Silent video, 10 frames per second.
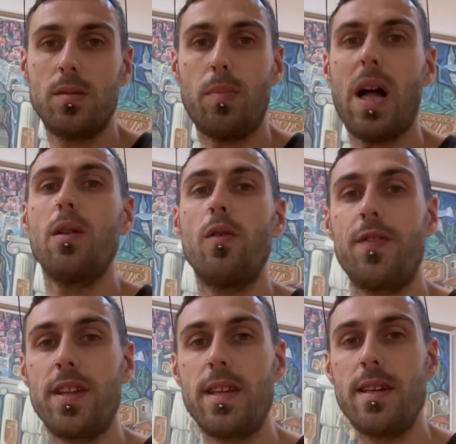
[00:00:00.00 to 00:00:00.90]
But I love
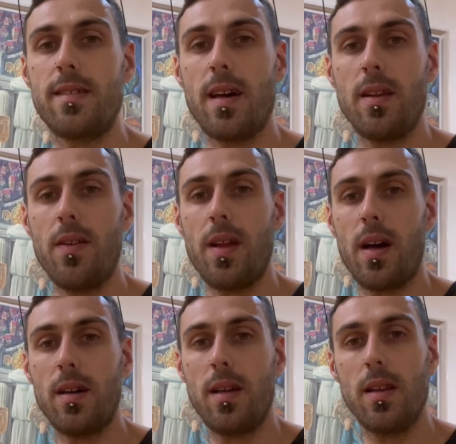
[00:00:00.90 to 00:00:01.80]
the detail on
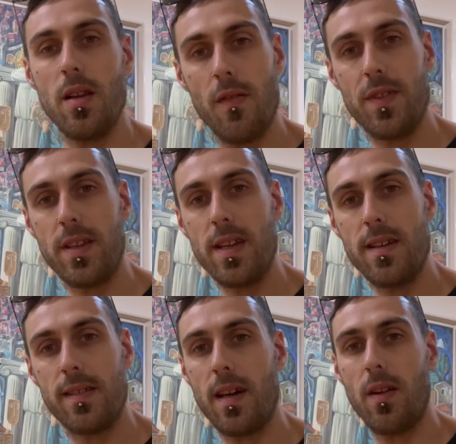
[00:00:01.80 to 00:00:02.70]
that. Love the
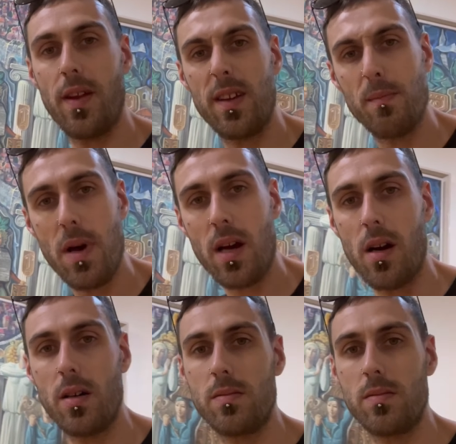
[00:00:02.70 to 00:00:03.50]
detail on that, it's mega.